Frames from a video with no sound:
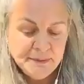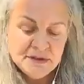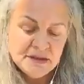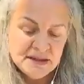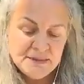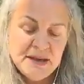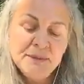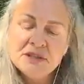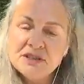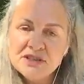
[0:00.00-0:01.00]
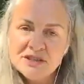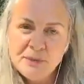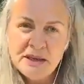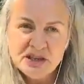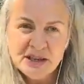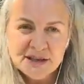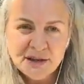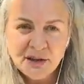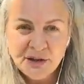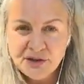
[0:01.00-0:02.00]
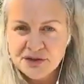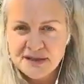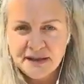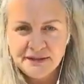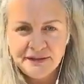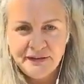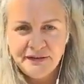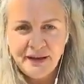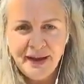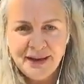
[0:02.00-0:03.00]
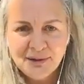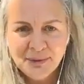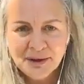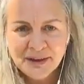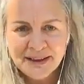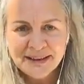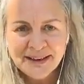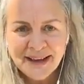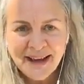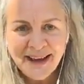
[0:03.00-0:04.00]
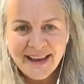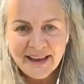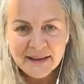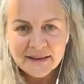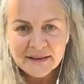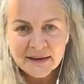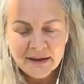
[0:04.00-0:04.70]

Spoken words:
September, to just be gentle on yourself. Hi Lumari, hi Helen.